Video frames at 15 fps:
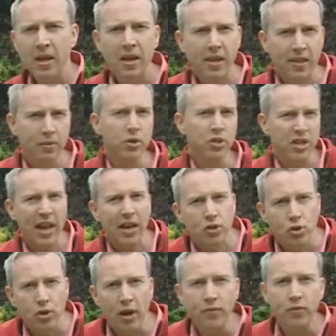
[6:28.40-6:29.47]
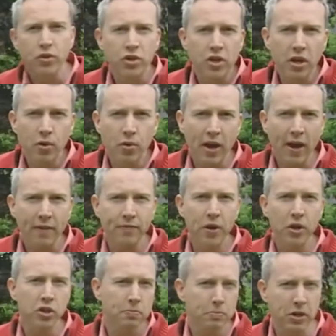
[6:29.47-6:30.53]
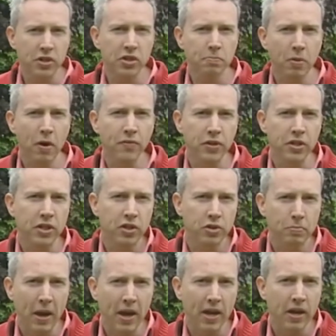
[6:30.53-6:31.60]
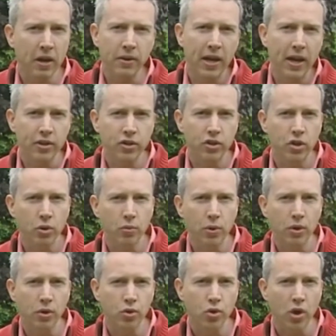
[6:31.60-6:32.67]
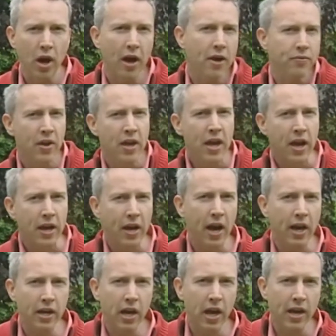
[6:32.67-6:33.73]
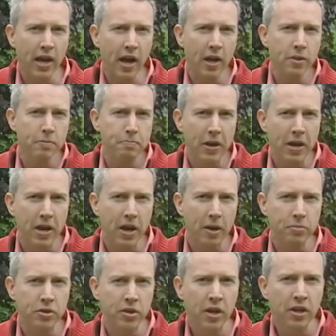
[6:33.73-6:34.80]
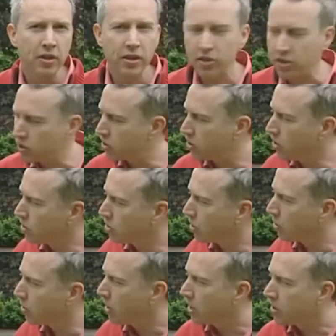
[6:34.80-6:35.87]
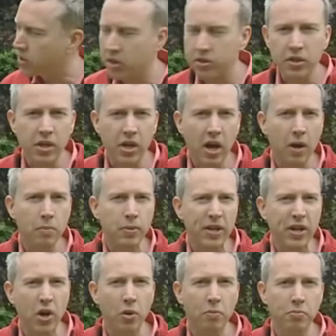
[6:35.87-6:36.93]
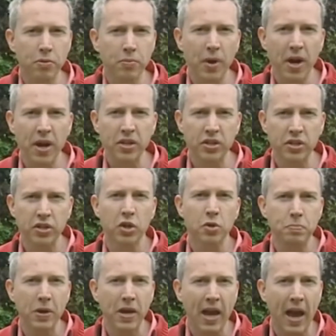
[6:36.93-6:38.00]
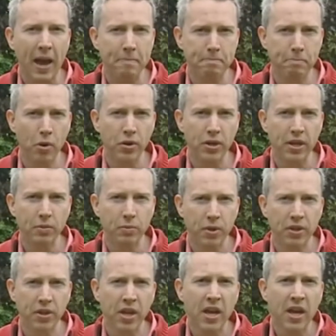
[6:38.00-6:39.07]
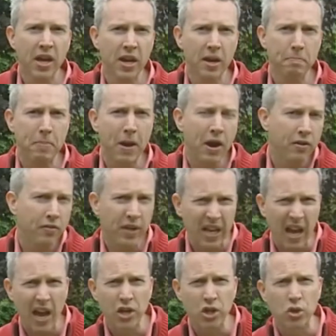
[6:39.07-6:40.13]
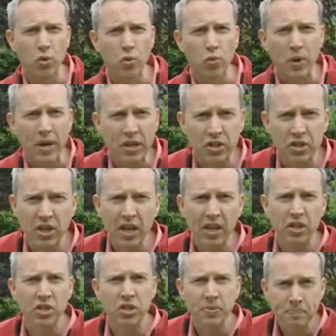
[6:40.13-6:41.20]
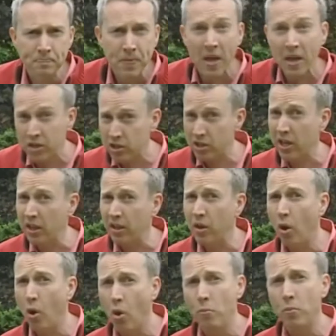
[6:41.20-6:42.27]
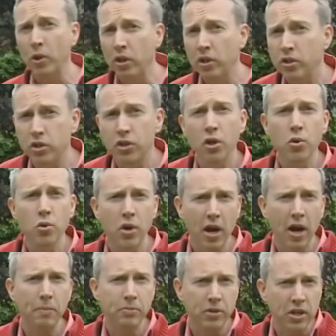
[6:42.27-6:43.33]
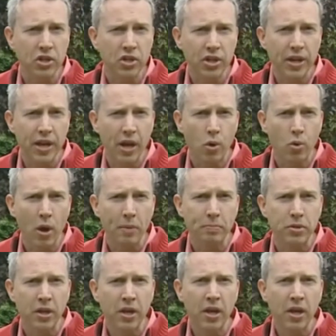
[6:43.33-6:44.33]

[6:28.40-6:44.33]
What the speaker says: There is an entry-level single cab version, but it's a poverty spec and only has two-wheel drive. And unlike other pickups, this Isuzu doesn't come with a compromised super cab body with a pair of occasional rear seats. Still, all models do come decently equipped.